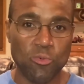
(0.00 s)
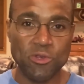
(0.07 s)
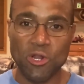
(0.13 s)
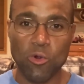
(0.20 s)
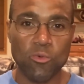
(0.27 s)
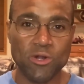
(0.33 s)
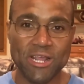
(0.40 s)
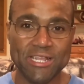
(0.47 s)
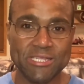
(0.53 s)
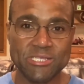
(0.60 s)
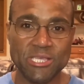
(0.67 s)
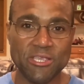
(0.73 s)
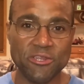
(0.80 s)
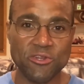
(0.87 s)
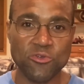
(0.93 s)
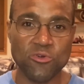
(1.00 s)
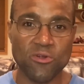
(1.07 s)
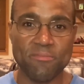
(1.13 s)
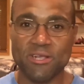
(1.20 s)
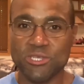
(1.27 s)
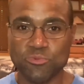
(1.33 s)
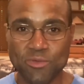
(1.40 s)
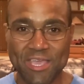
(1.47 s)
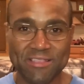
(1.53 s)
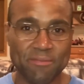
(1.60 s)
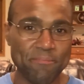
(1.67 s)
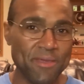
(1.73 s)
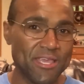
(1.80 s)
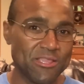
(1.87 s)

We don't want to have to take you to court because we have to pay